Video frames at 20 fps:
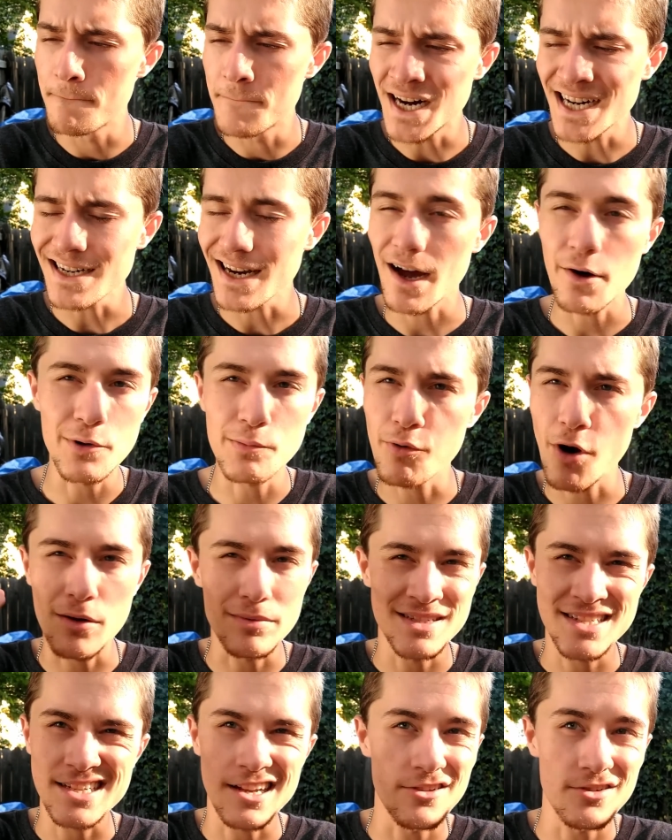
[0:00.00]
But I would
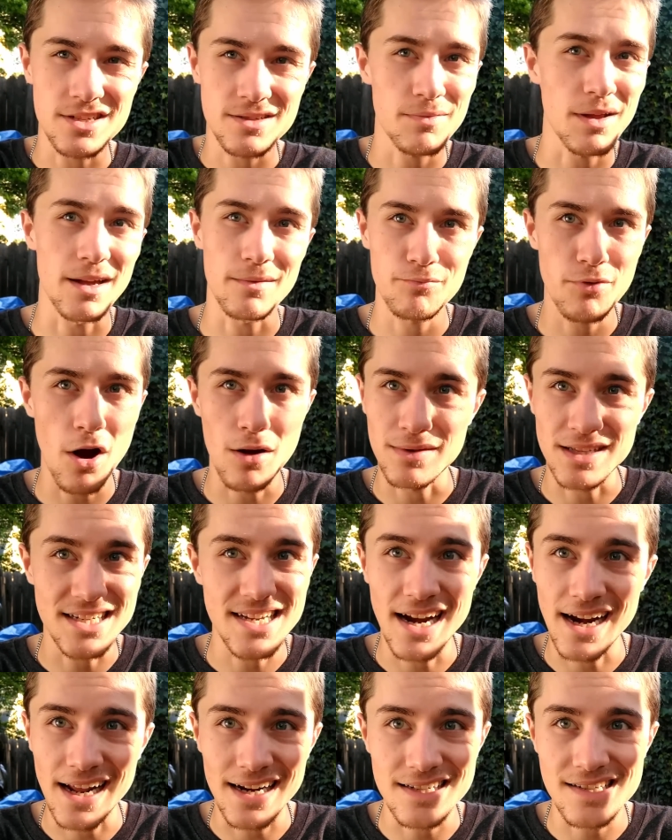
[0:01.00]
probably say that's like probably
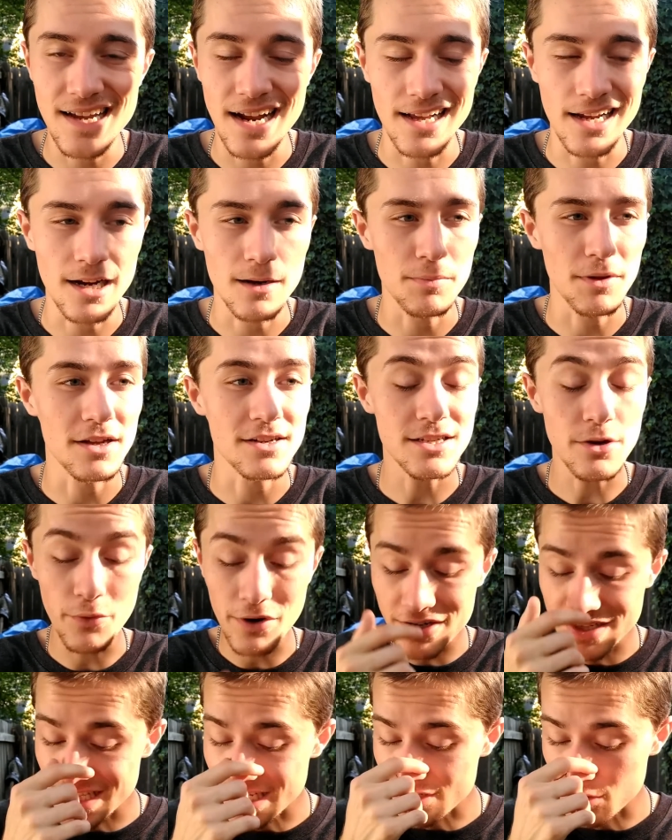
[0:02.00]
10 out of 10 I gotta play on. So
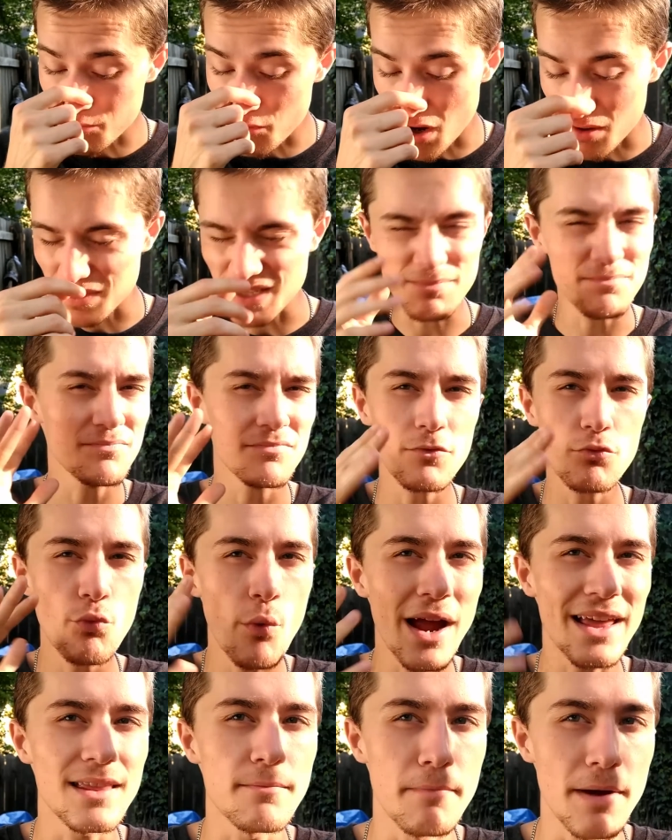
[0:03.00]
whereas these are probably
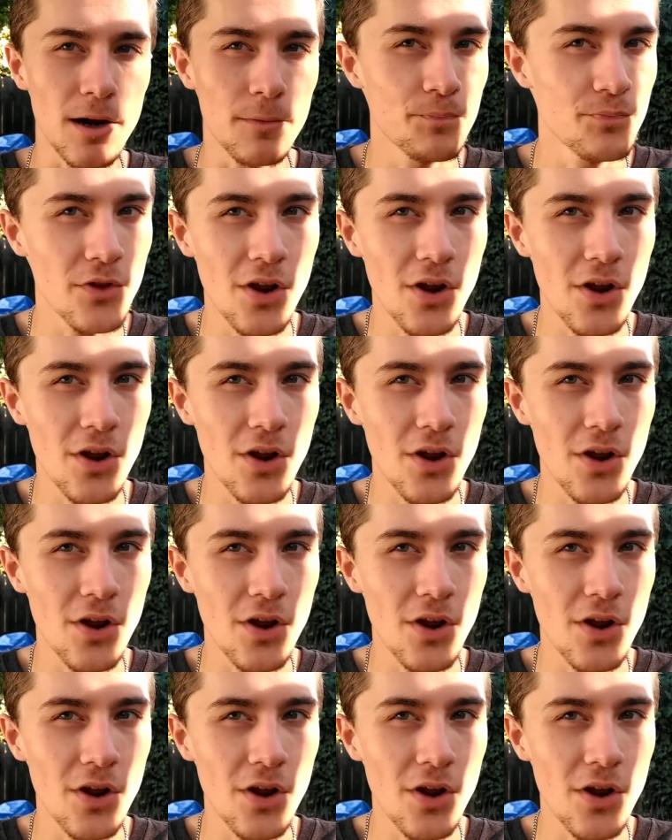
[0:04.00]
right in the middle.